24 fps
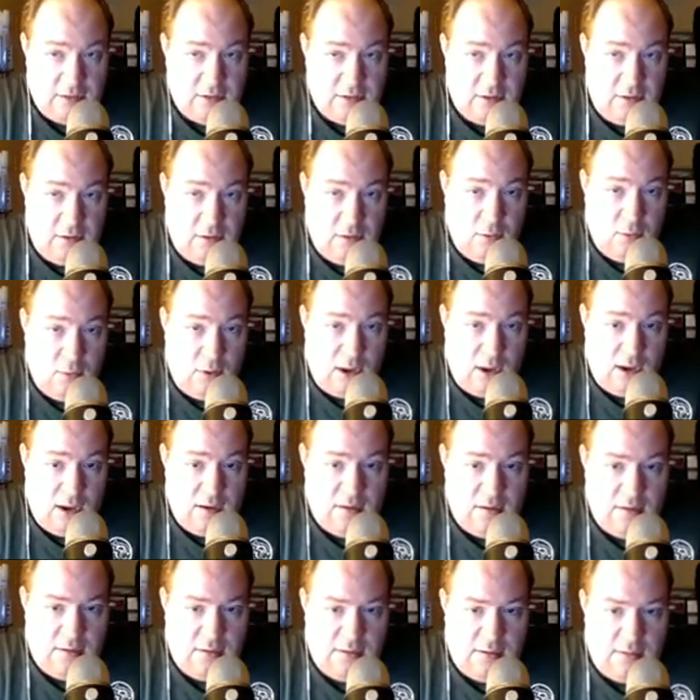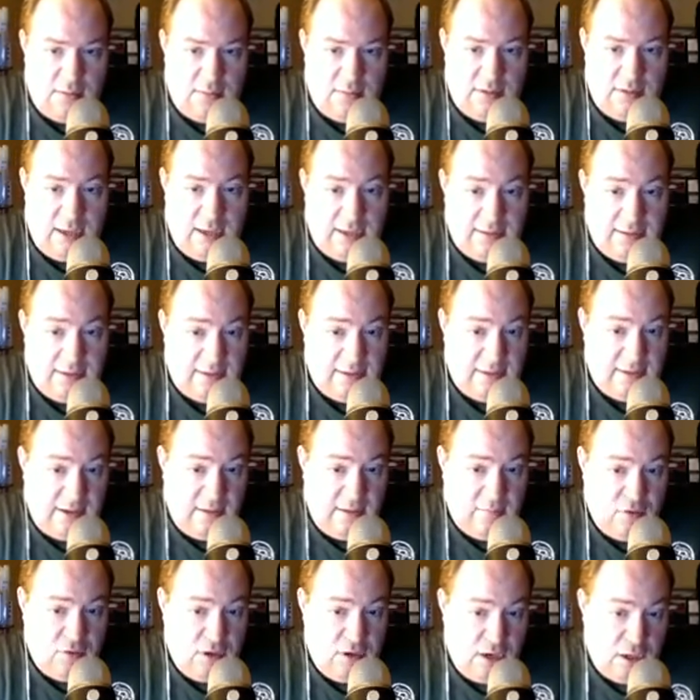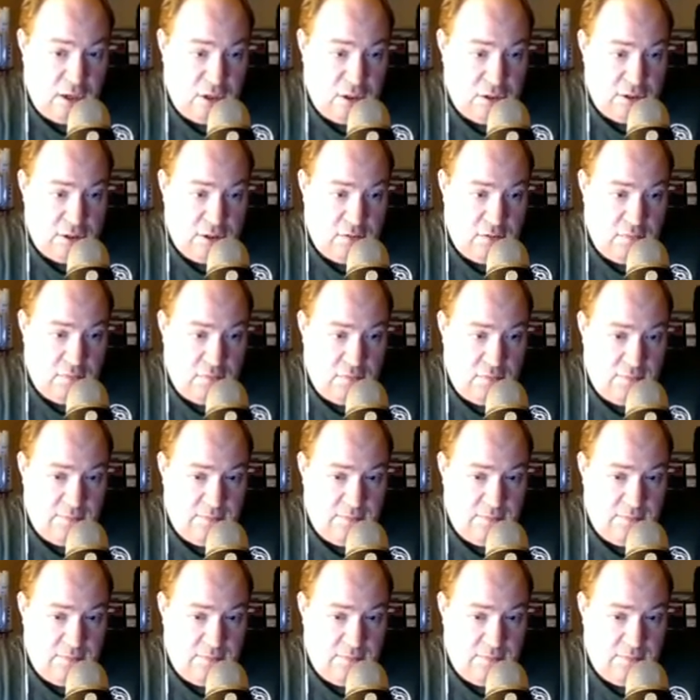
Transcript: so you don't technically ever deck yourself.